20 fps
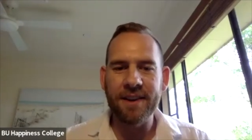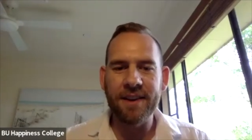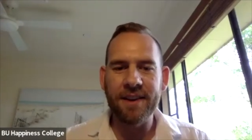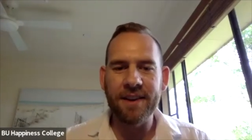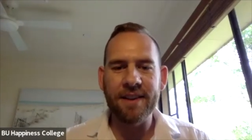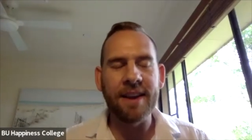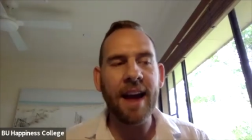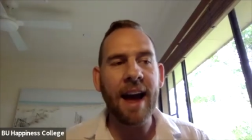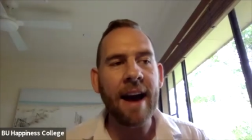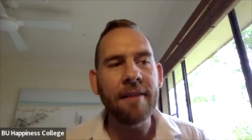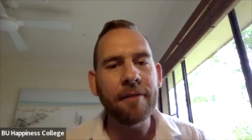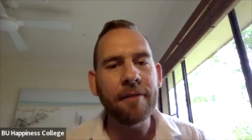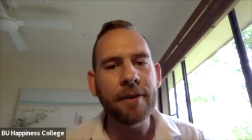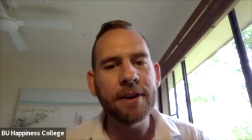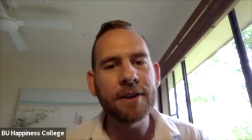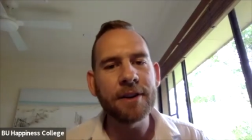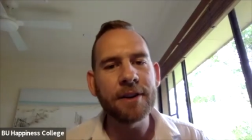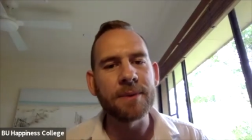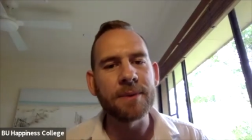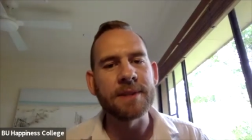the
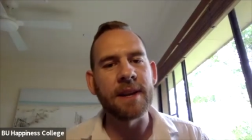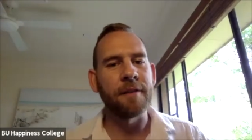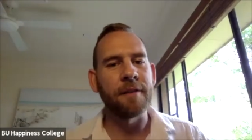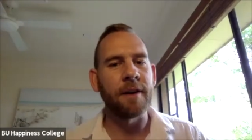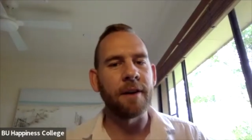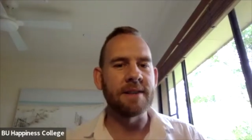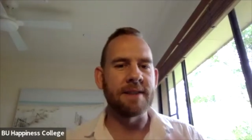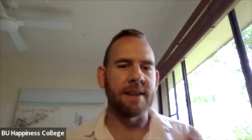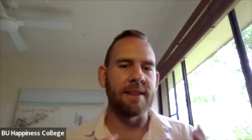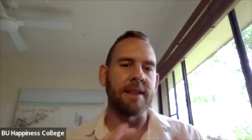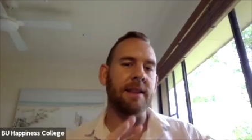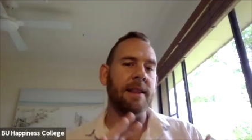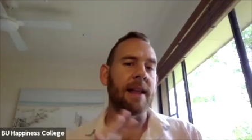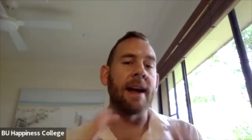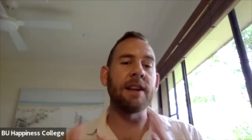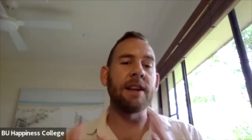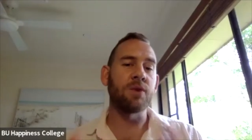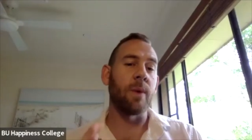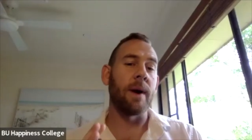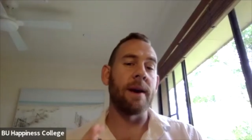average we tend to find is like the
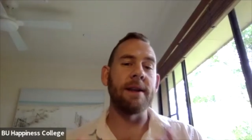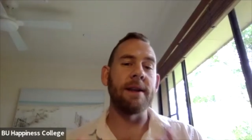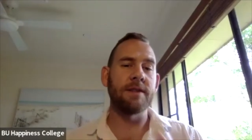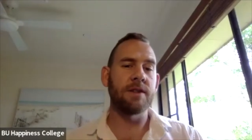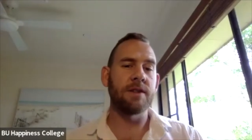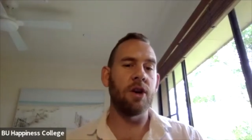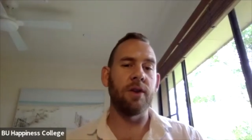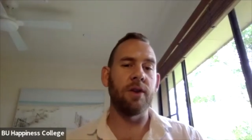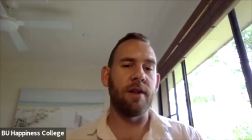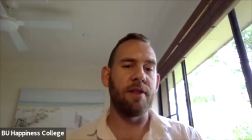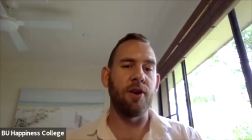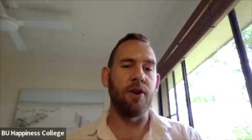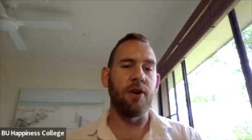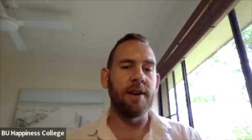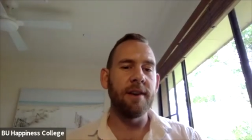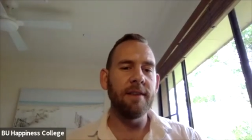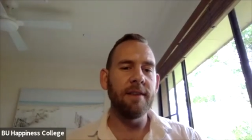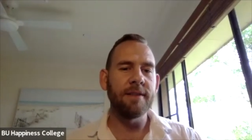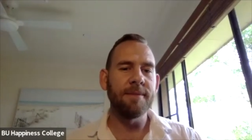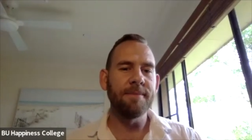late 20s, early
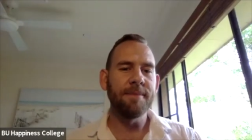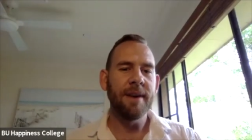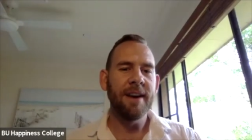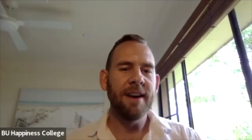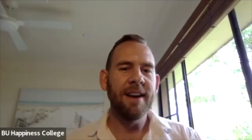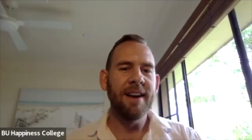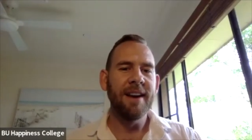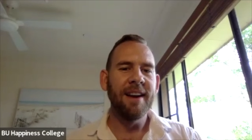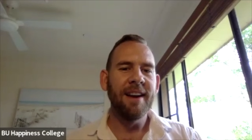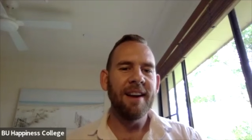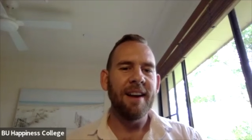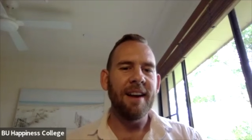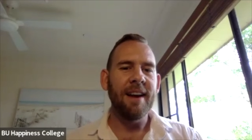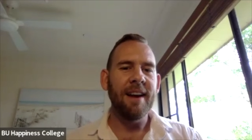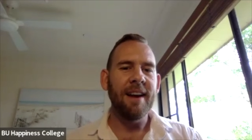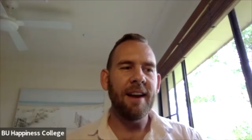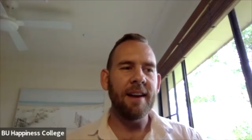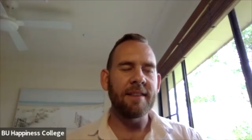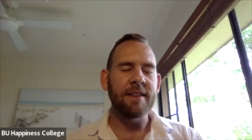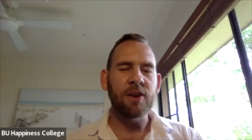30s
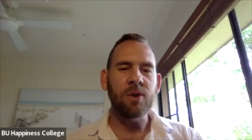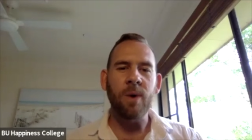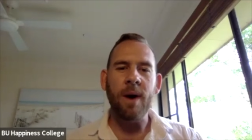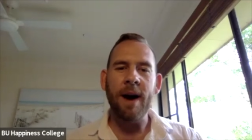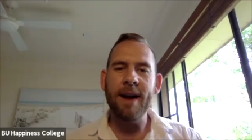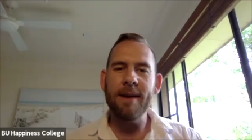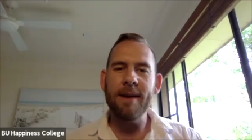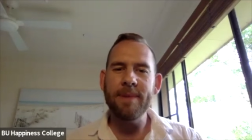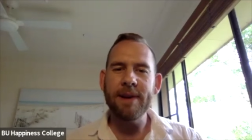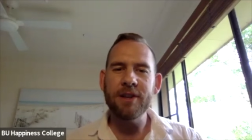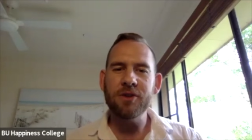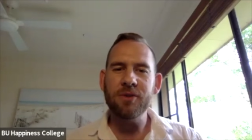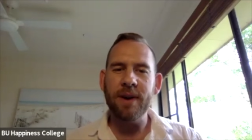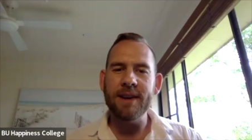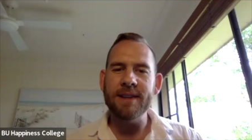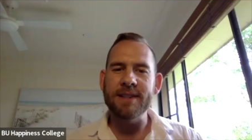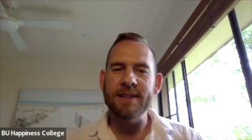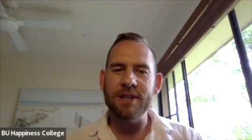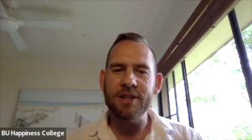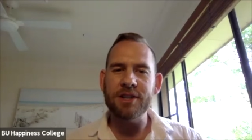it's a quite a big
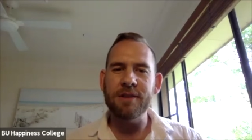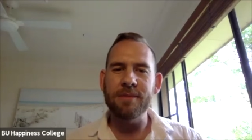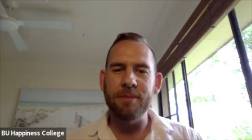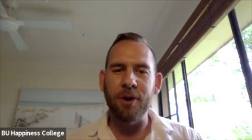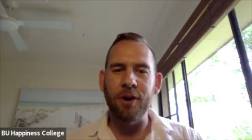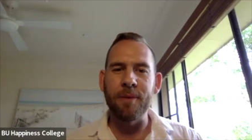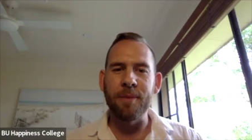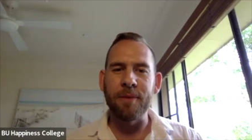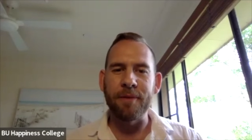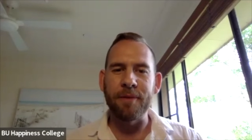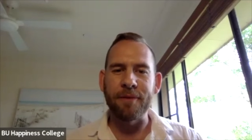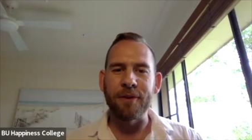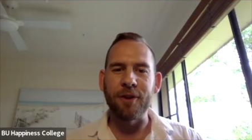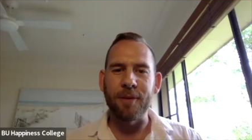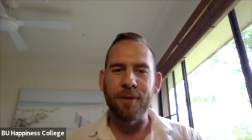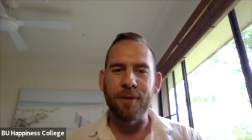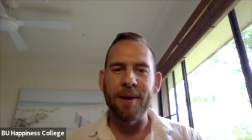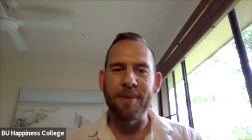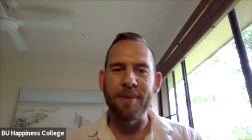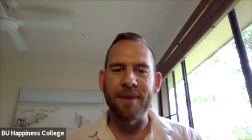transition moment for a lot
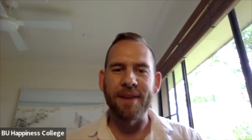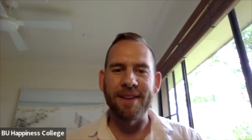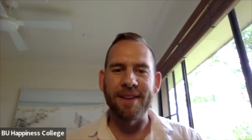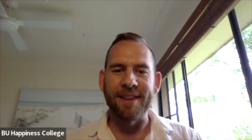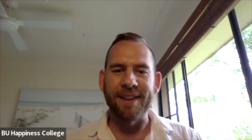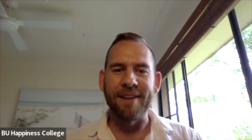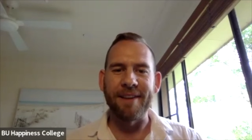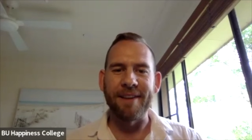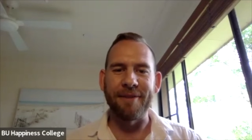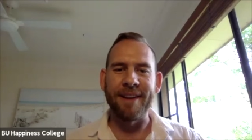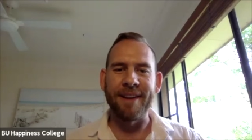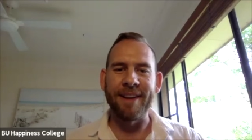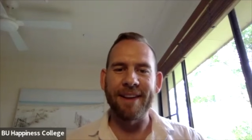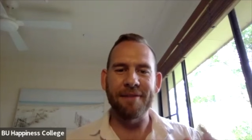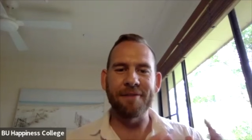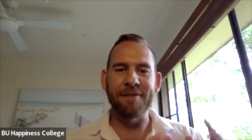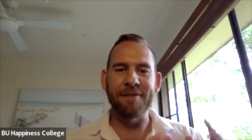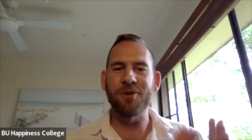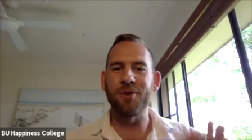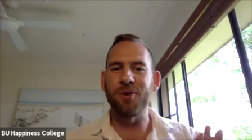of people in their life, right? Like
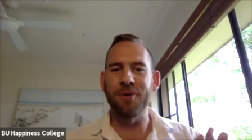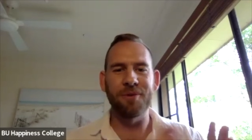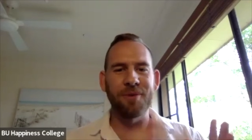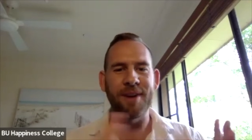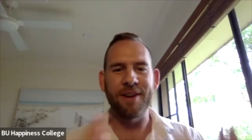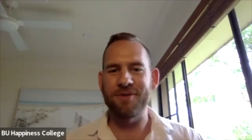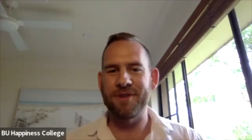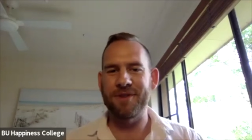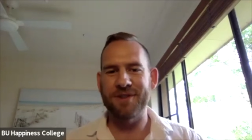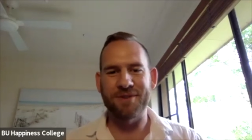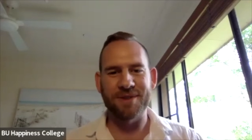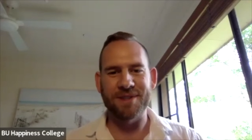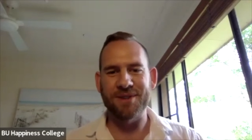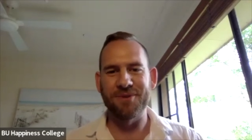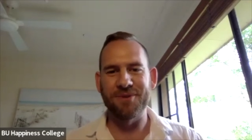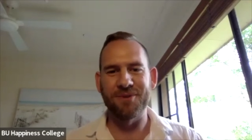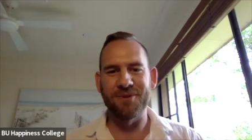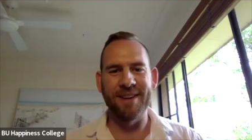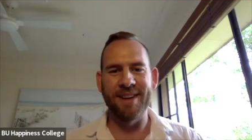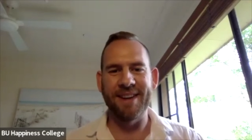they've gone through their traditional hmm.
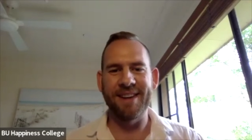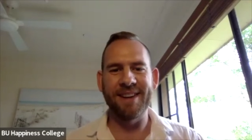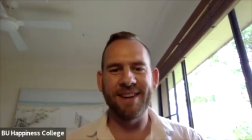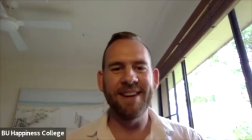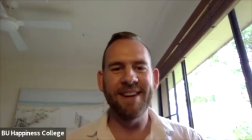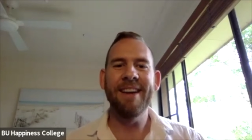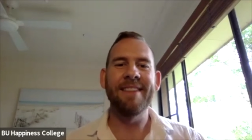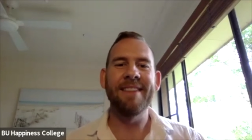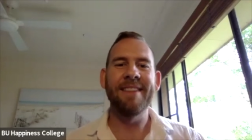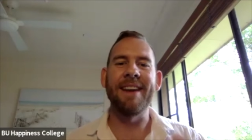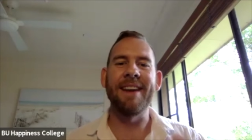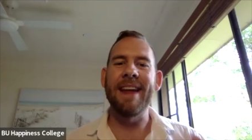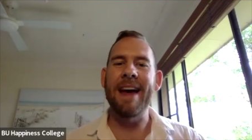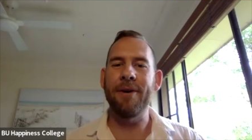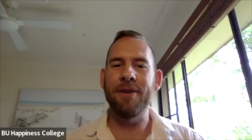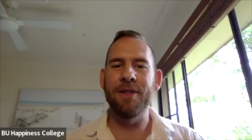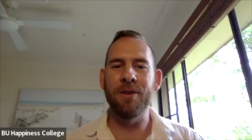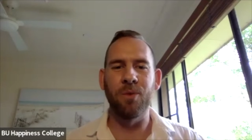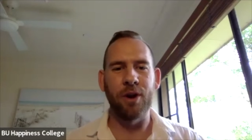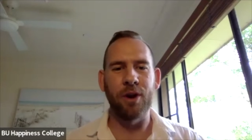schooling, they're now
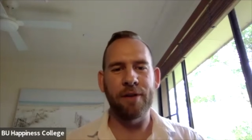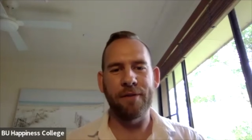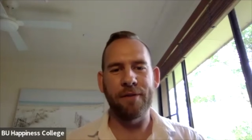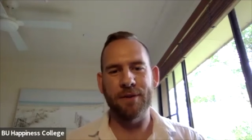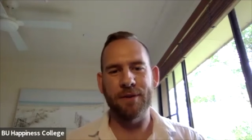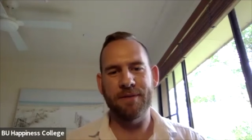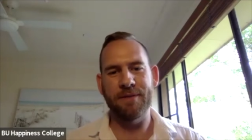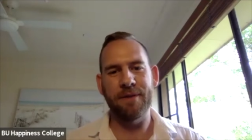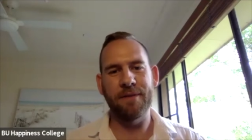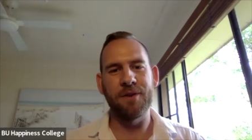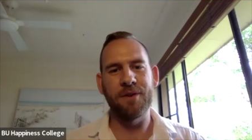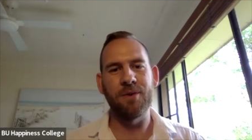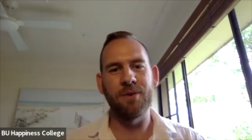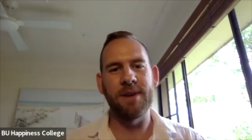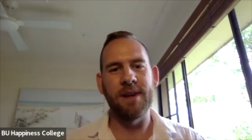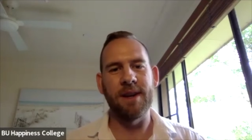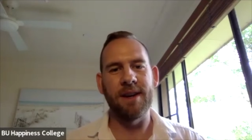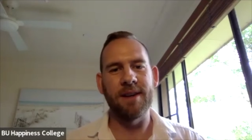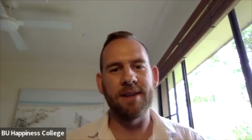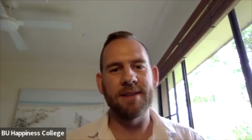in the workforce for a few
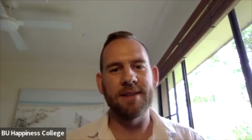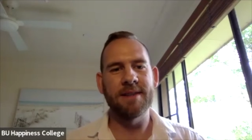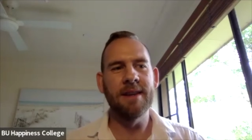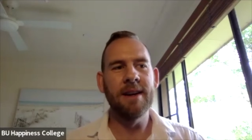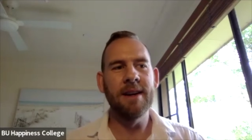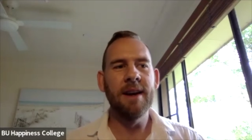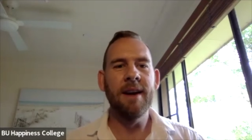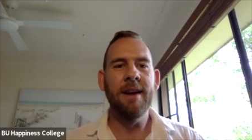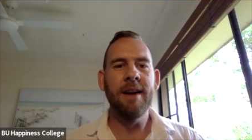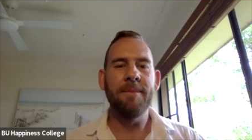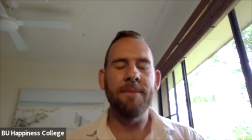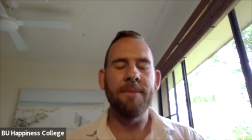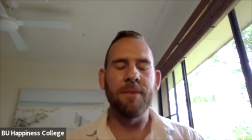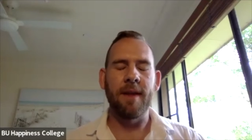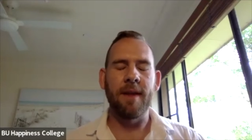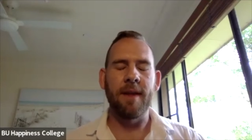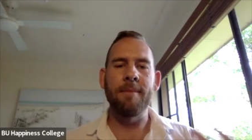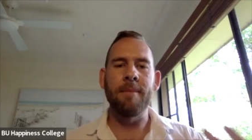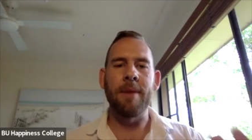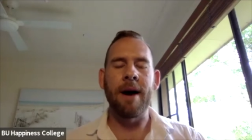years. You know,
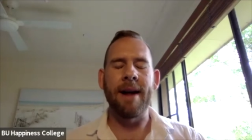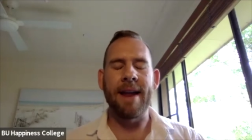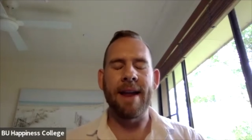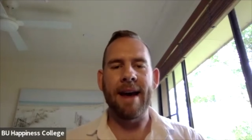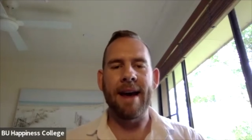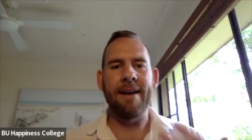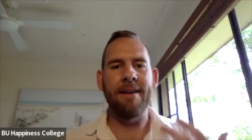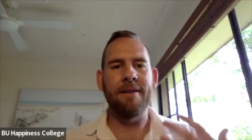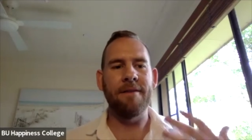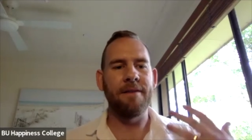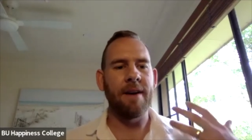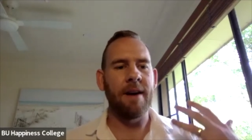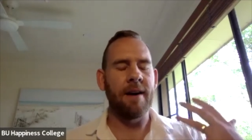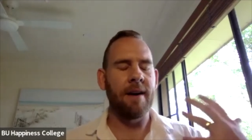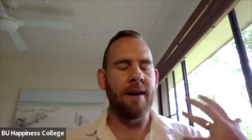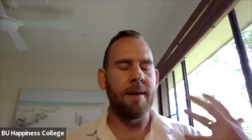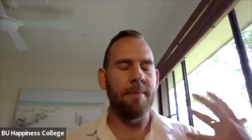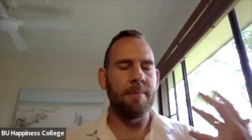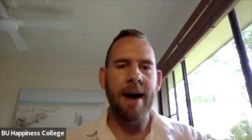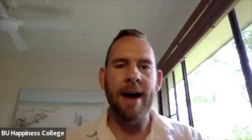they might have
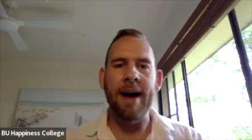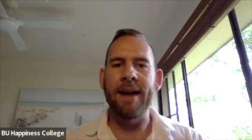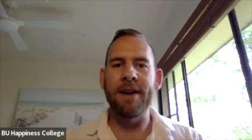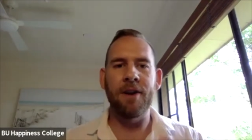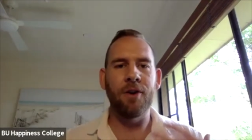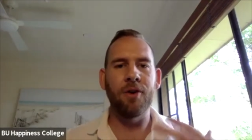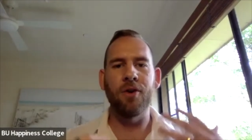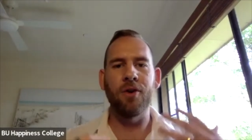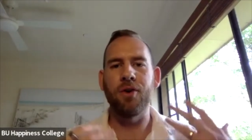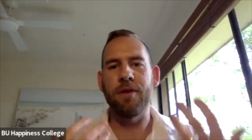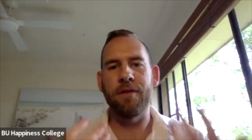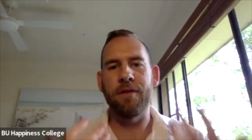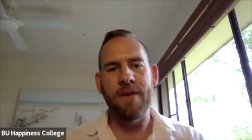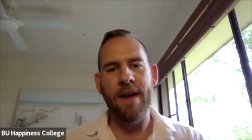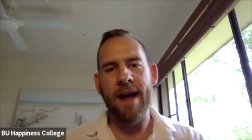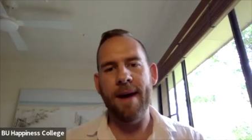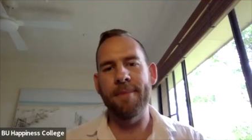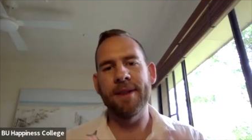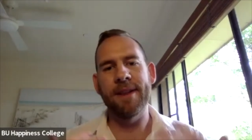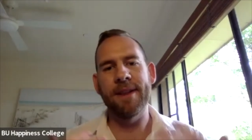a partner or a
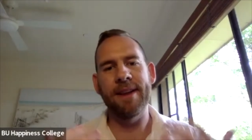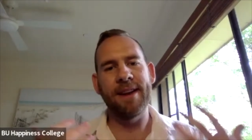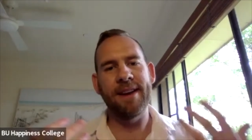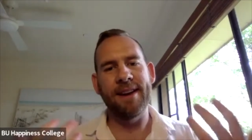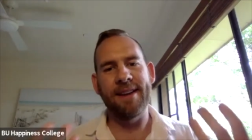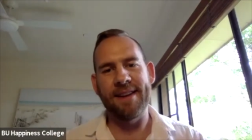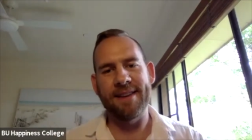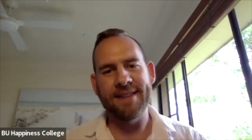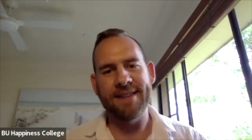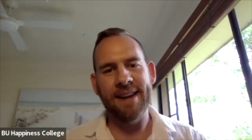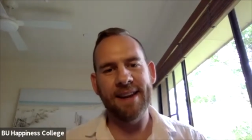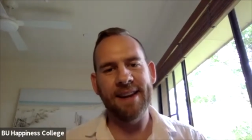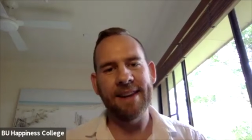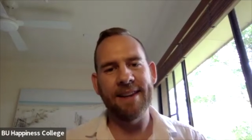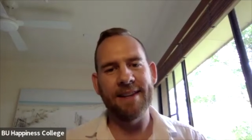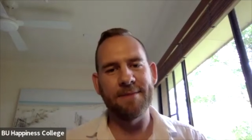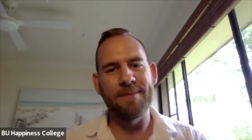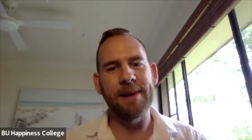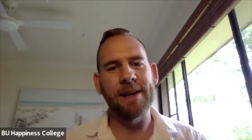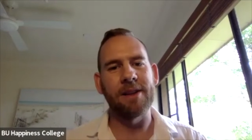family, and they're taking
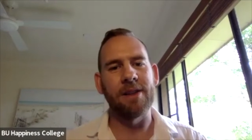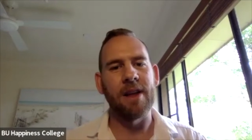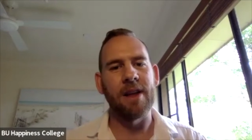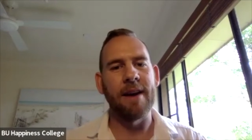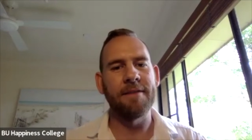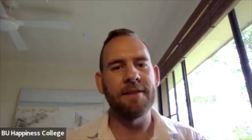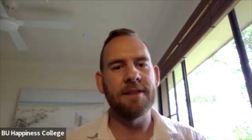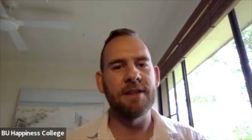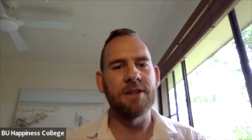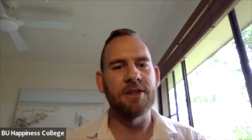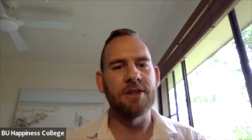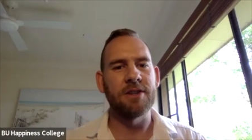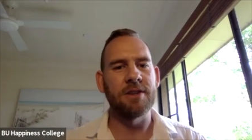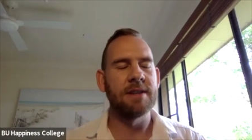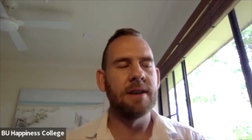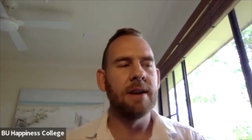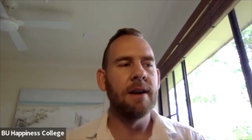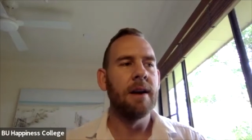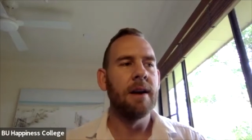these bigger life hmm. decisions.